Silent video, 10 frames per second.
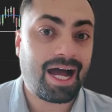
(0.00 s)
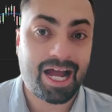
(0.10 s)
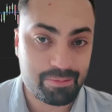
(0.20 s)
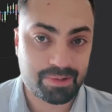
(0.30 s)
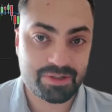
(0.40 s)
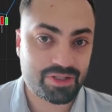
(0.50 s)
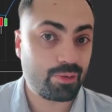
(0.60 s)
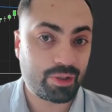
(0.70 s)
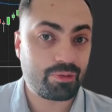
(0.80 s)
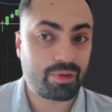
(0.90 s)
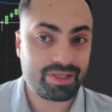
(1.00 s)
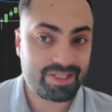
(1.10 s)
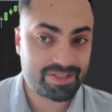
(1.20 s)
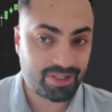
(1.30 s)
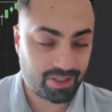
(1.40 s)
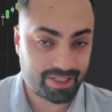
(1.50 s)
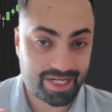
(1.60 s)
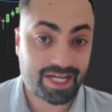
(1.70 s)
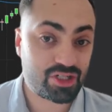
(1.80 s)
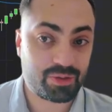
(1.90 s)
I personally wouldn't run this on
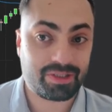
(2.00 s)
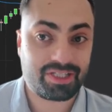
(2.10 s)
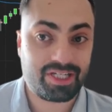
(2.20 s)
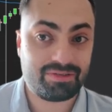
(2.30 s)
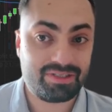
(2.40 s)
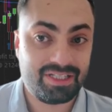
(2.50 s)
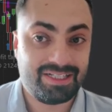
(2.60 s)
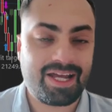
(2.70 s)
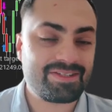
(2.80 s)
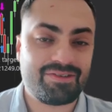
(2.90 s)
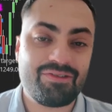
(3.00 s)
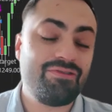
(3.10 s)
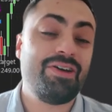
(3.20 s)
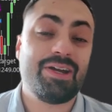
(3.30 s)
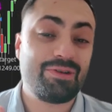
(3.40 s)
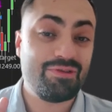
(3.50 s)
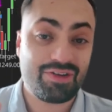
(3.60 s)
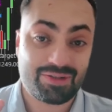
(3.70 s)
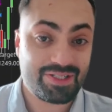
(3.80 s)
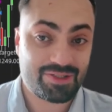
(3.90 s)
an actual account. It has a very,
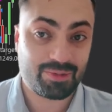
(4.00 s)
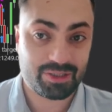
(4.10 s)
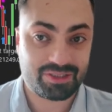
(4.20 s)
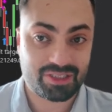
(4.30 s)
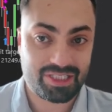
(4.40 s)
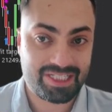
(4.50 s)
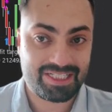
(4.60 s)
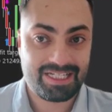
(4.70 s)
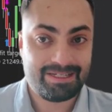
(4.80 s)
very small target.